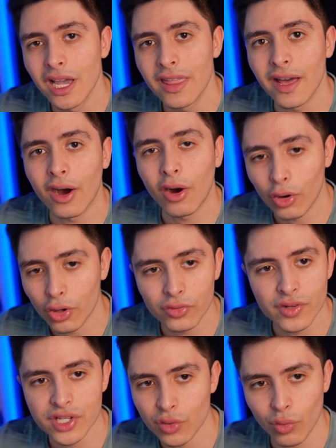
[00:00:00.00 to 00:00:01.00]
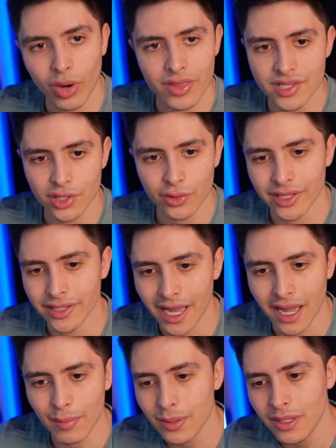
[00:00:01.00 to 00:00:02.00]
that are the reason why this deal didn't
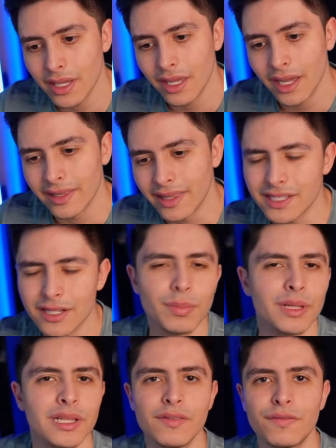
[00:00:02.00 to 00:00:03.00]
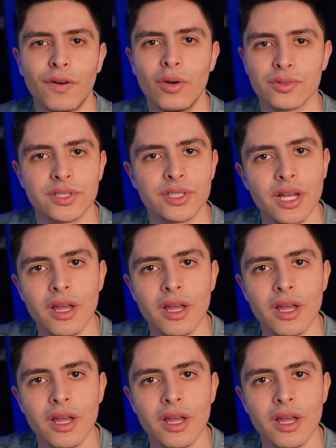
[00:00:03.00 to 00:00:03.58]
happen, and that's completely false.